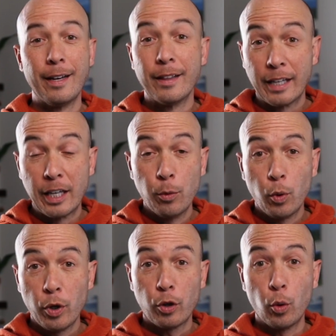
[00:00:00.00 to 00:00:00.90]
The
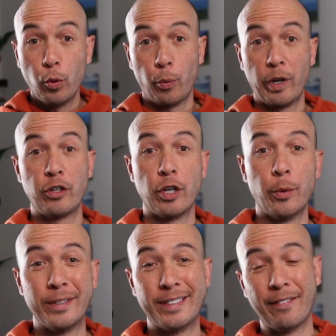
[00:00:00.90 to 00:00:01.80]
Keyword Golden Ratio
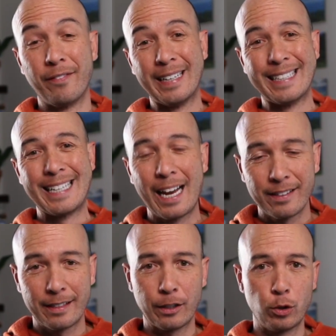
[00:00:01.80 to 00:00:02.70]
is a
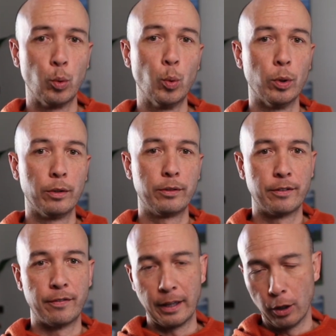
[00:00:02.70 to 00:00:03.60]
fantastic tool to
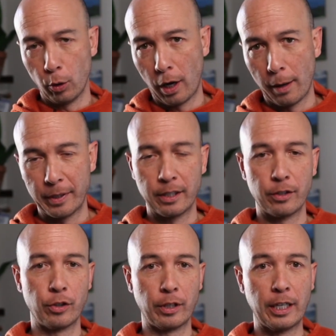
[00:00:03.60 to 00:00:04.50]
find low
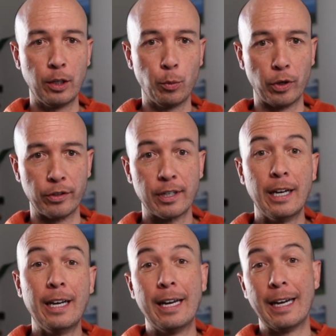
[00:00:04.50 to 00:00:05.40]
competition keywords.
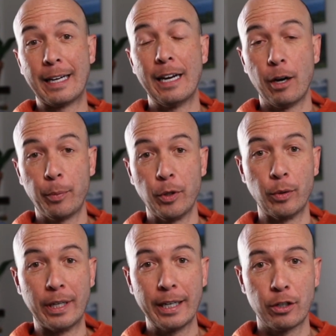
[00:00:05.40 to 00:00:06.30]
It can help you
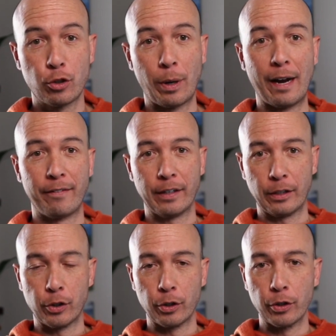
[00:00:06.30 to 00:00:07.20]
get traffic
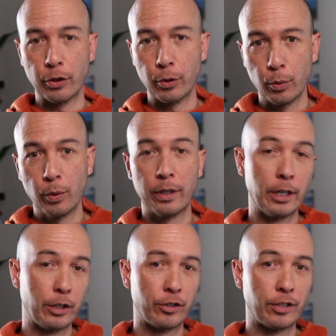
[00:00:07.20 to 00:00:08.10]
to your new
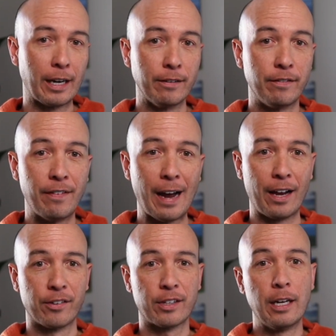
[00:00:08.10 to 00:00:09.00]
niche site fast,